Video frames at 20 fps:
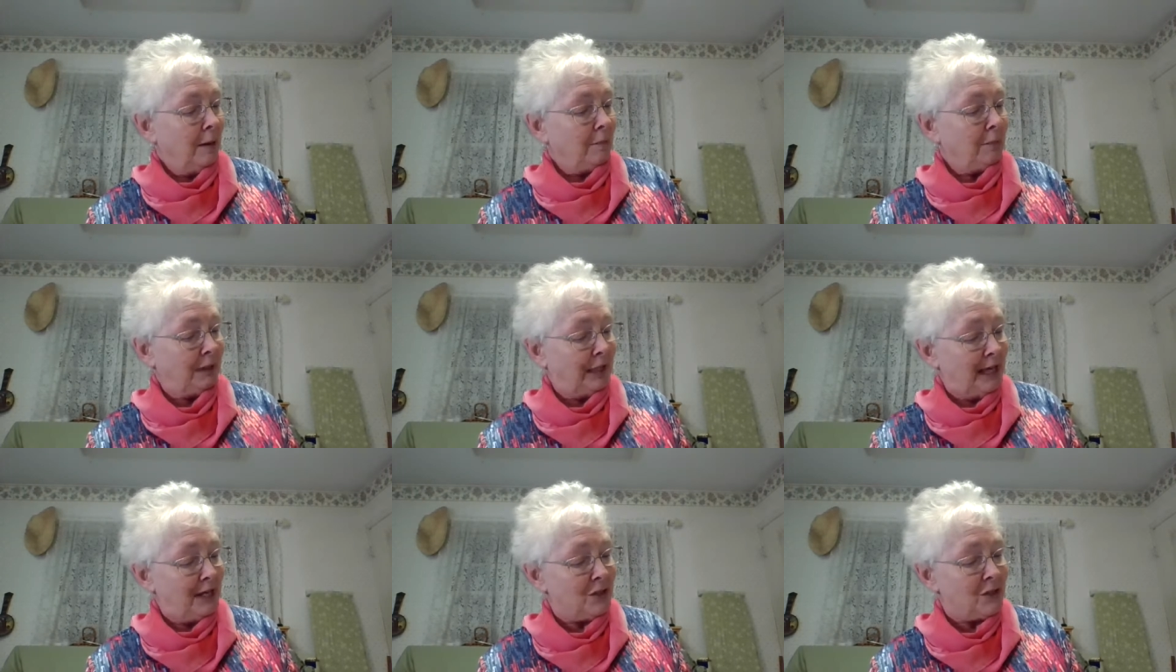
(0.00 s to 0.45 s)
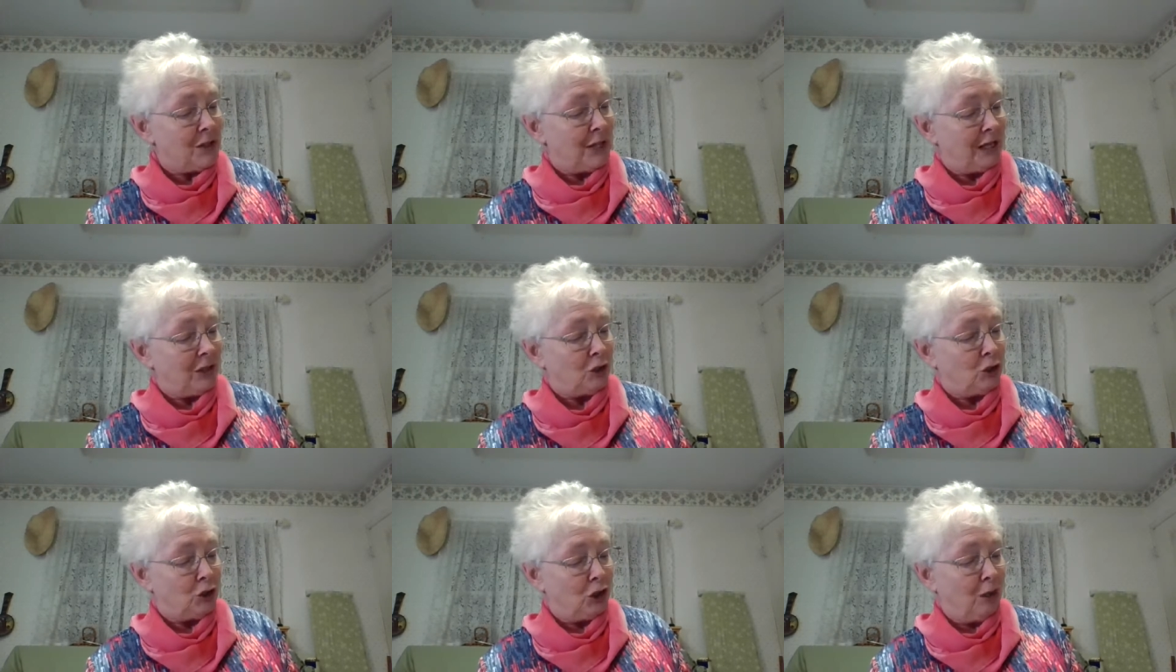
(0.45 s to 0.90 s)
But as
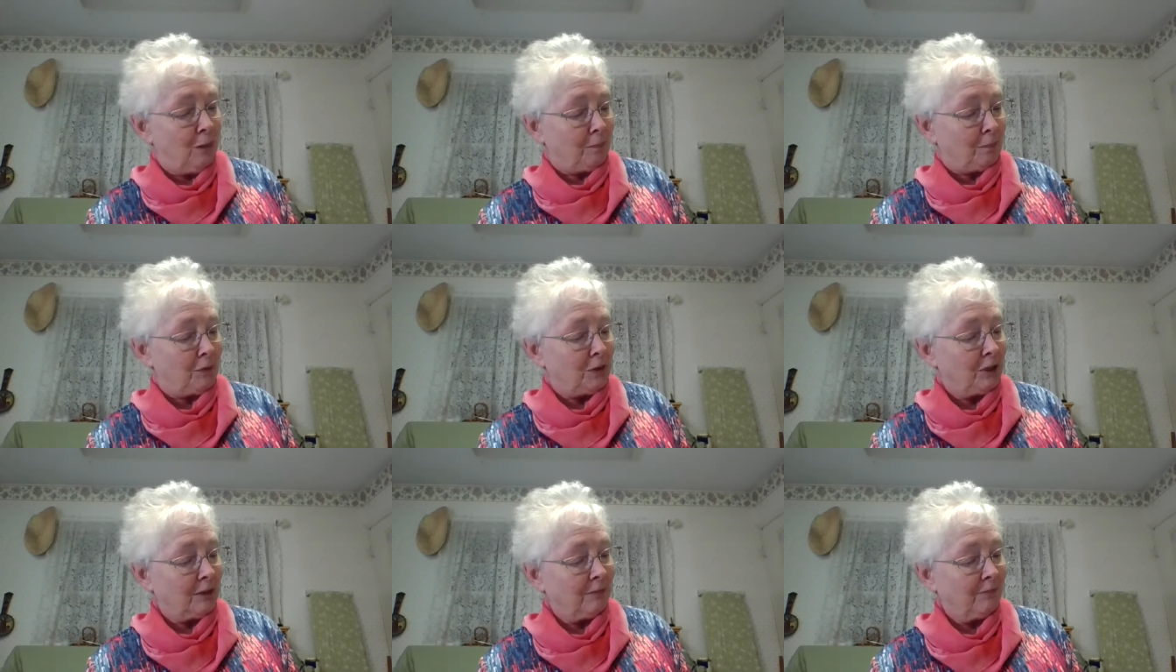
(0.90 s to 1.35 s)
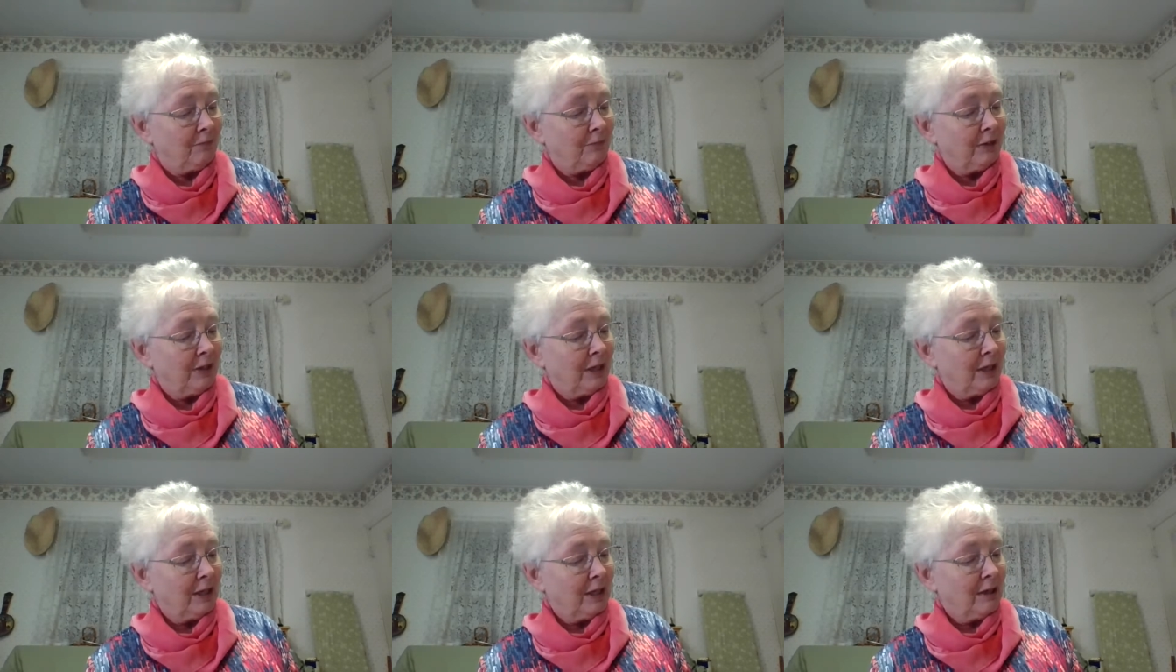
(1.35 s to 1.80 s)
they jumped,
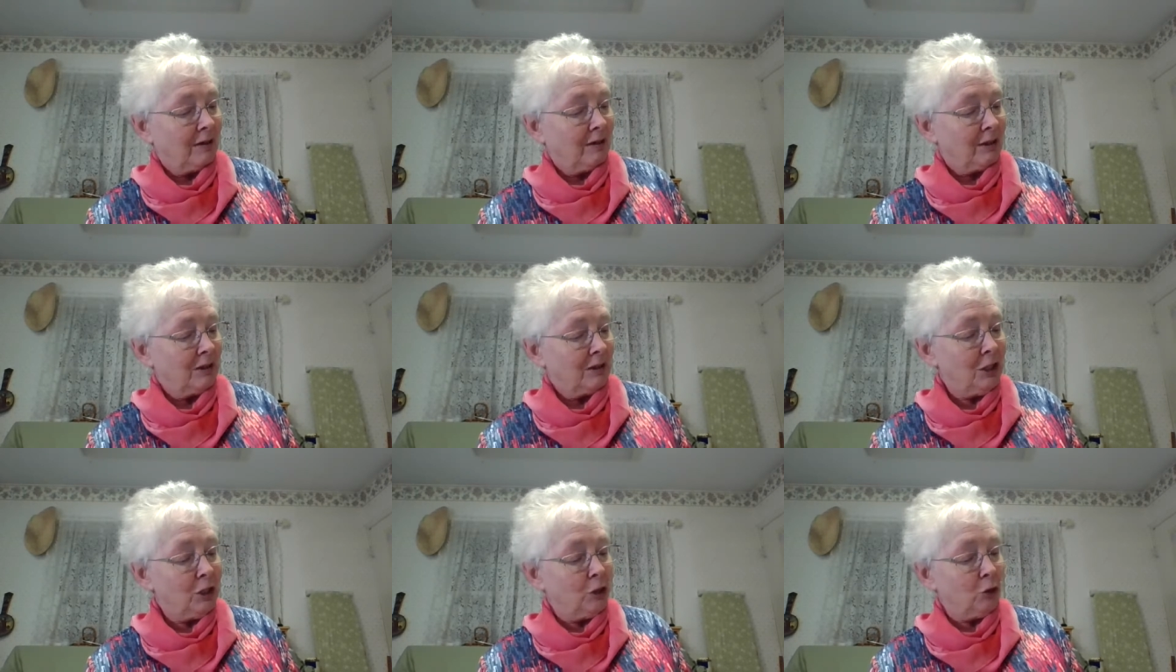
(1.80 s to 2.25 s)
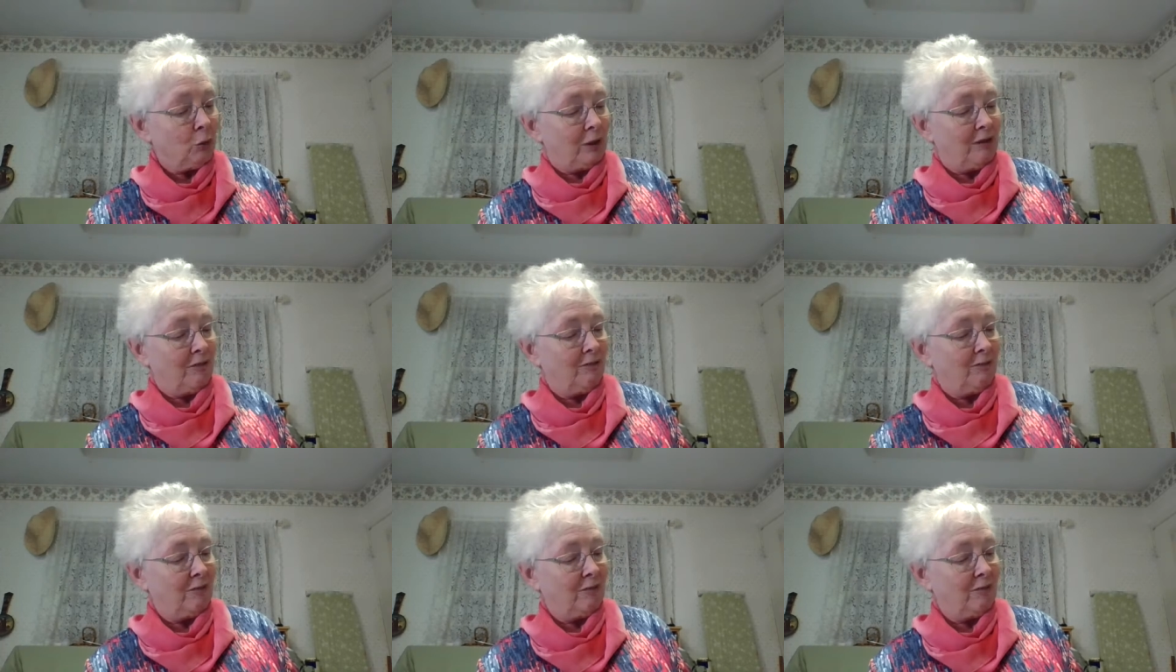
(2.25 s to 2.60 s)
Diggory